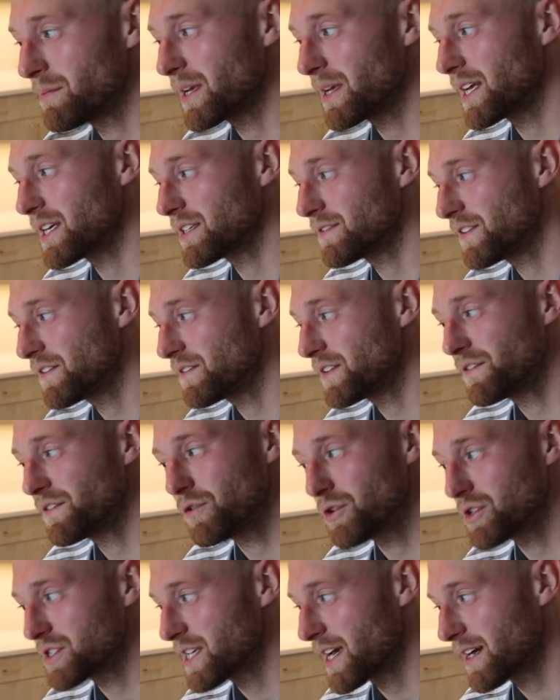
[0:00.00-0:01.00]
minutes,
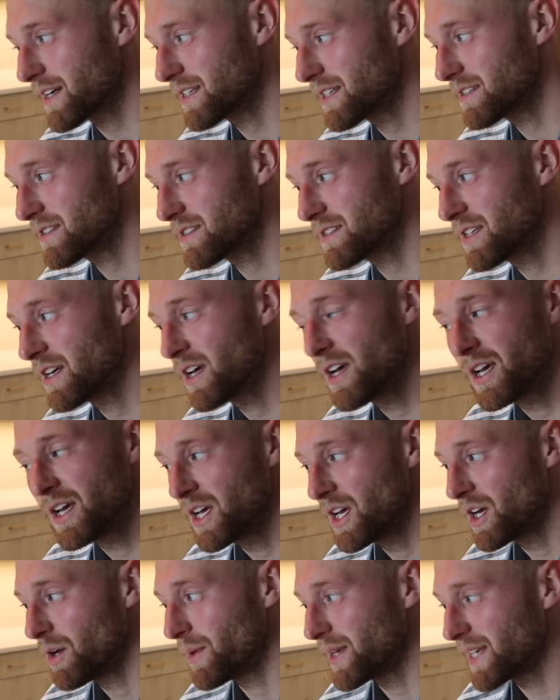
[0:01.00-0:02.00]
54 seconds.
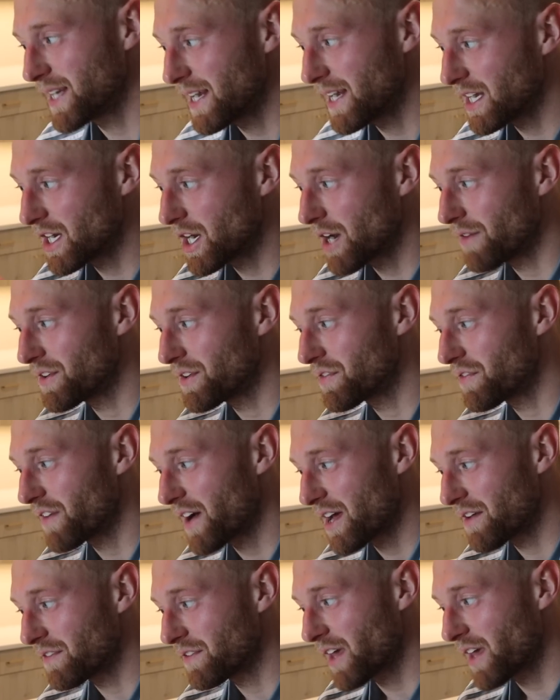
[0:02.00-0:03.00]
We nearly covered
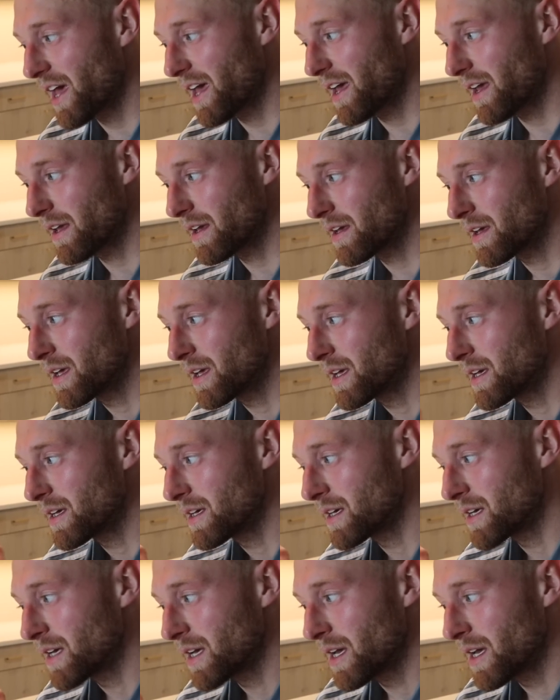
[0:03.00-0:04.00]
5K.
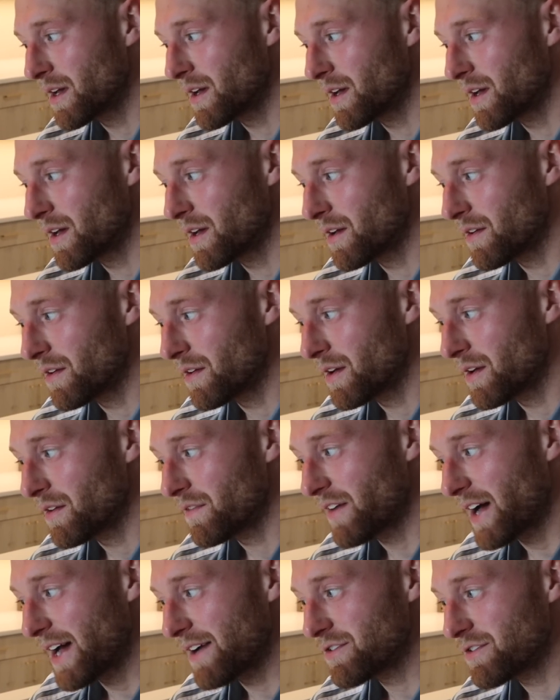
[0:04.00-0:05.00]

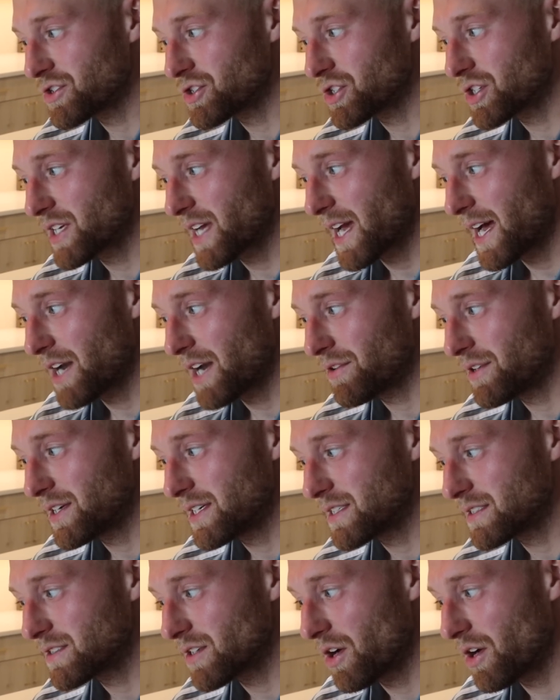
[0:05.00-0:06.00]
500
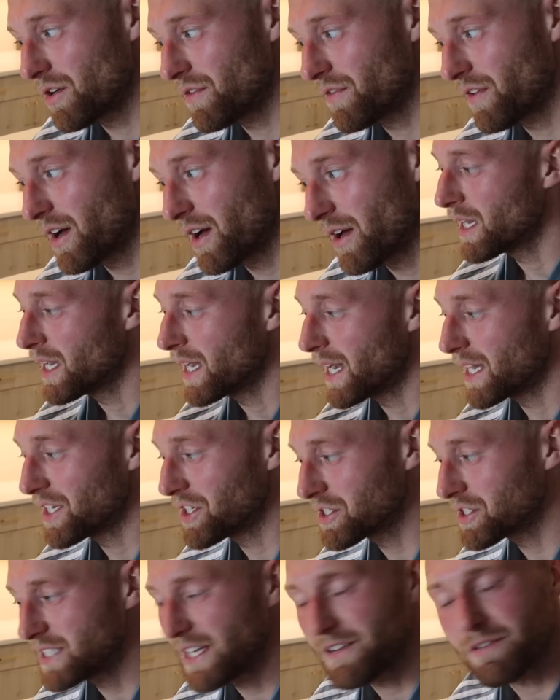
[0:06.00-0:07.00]
calories over, and
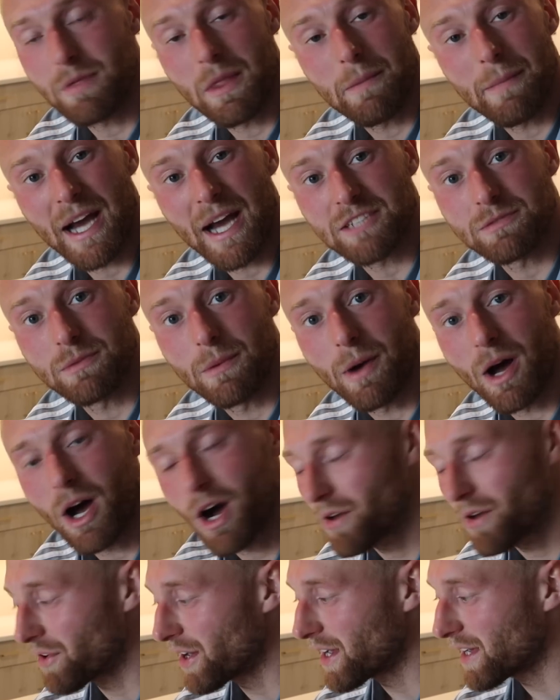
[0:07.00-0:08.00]
you can see from the maximum
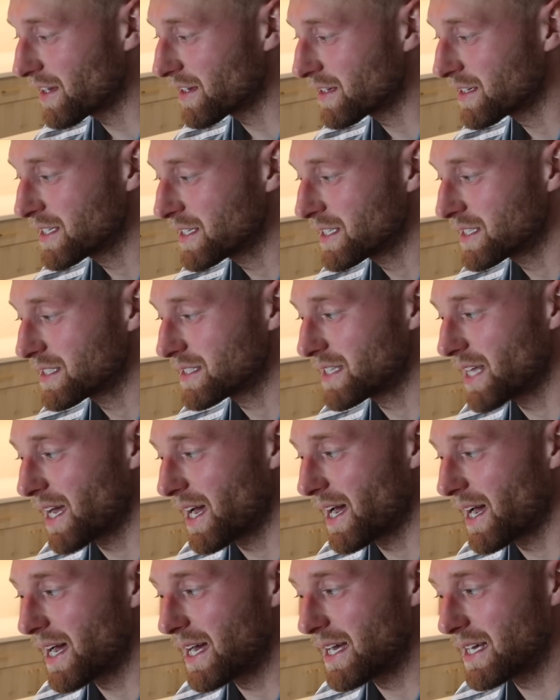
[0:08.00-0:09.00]
heart rate
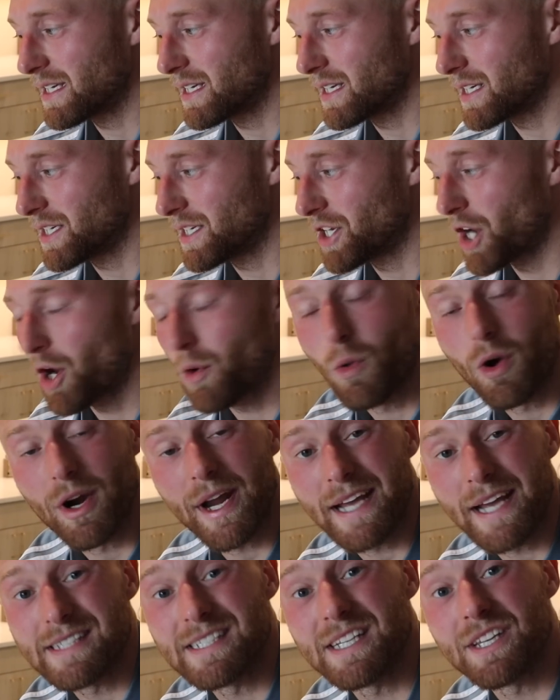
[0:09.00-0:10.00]
that, you know,
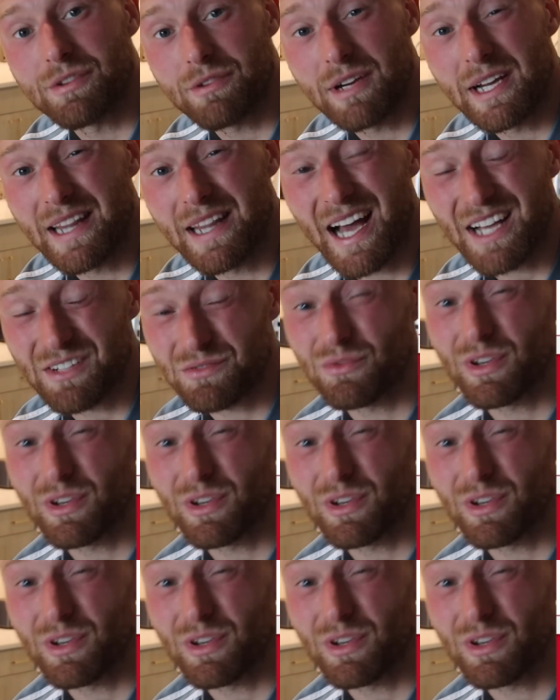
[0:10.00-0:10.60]
183, that's